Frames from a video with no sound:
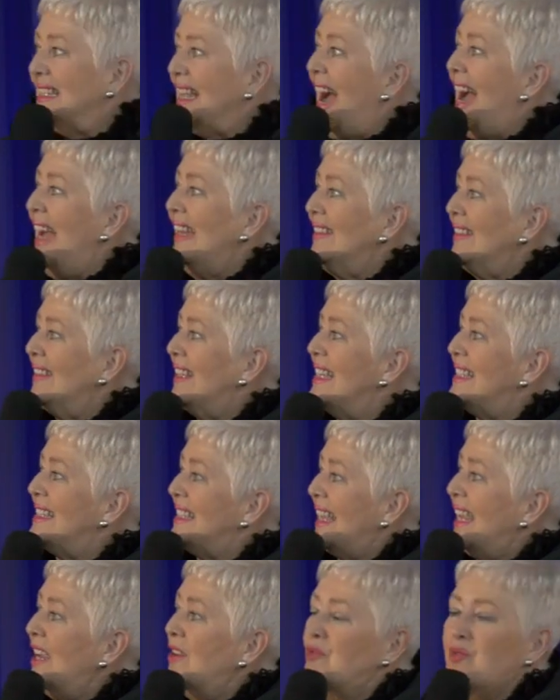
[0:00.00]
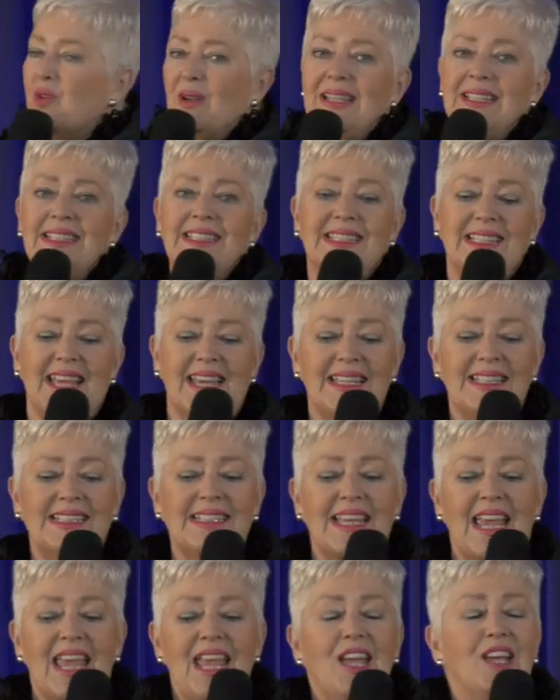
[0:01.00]
title is
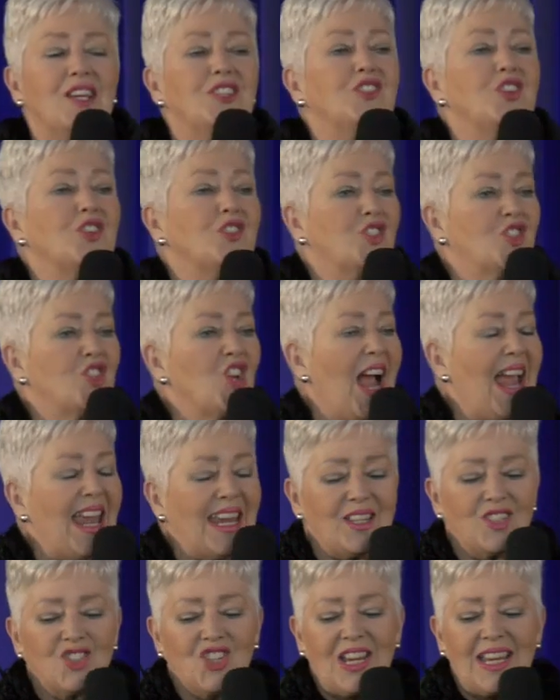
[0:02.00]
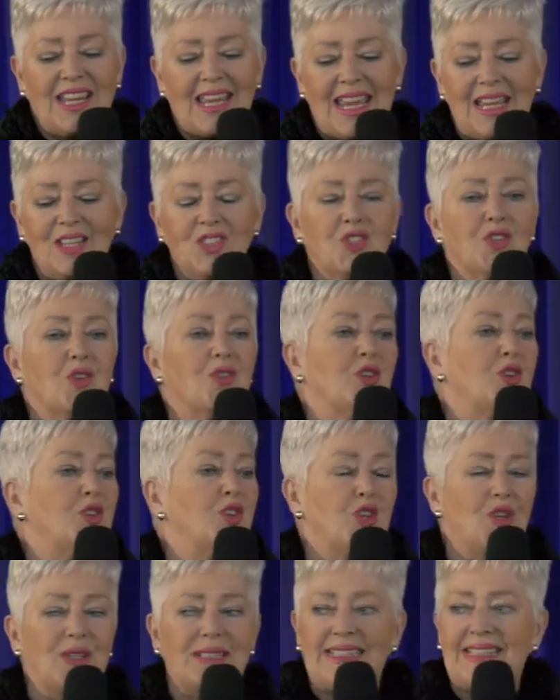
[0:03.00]
Hindrances to Changing into the
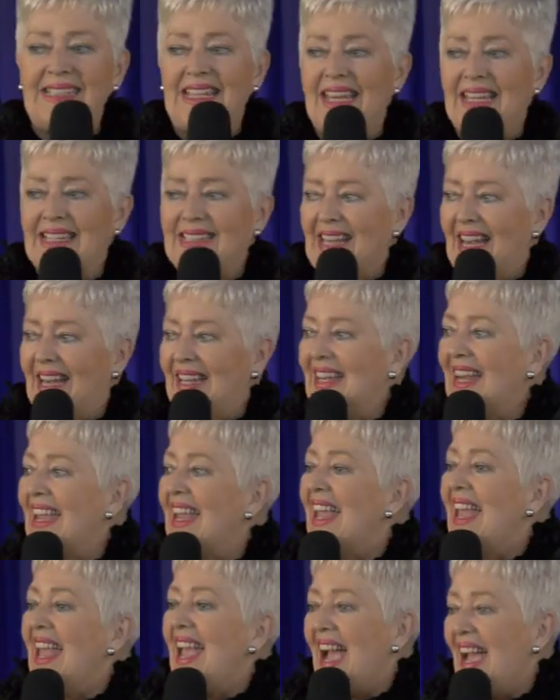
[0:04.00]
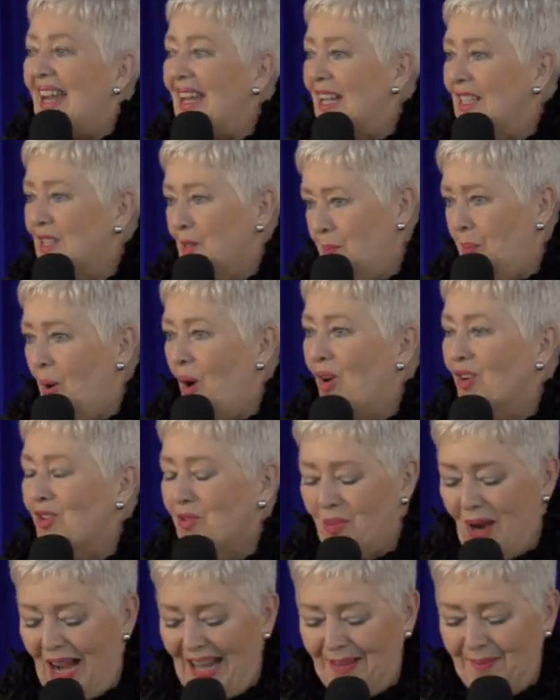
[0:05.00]
New Season, and it's
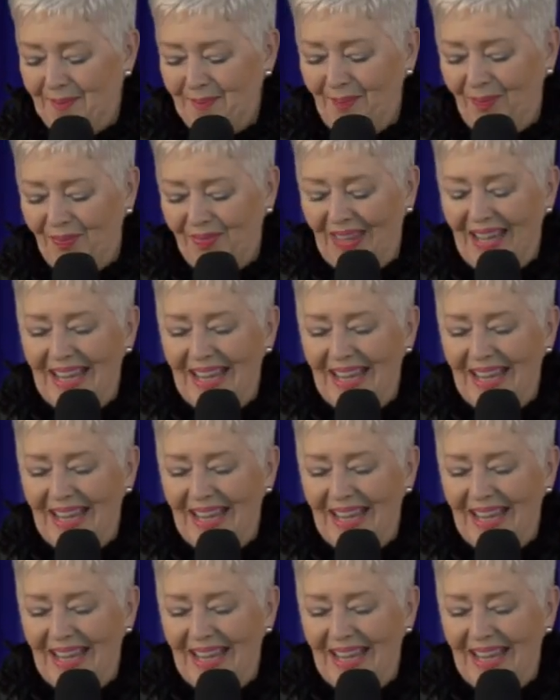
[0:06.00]
part one.